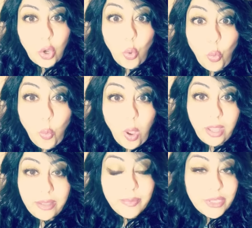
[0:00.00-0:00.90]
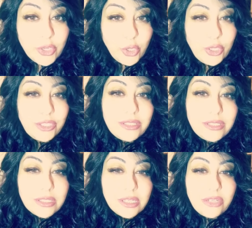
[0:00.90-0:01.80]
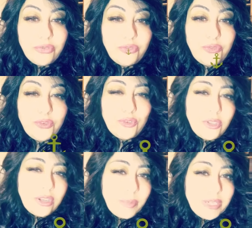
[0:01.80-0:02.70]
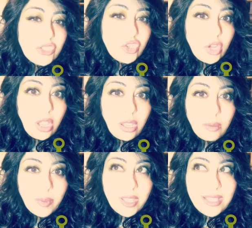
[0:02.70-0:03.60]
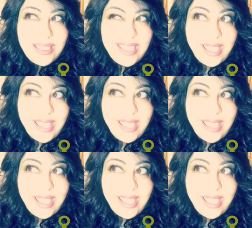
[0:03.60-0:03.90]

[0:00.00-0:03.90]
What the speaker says: Why? Because if you're talking about a job, the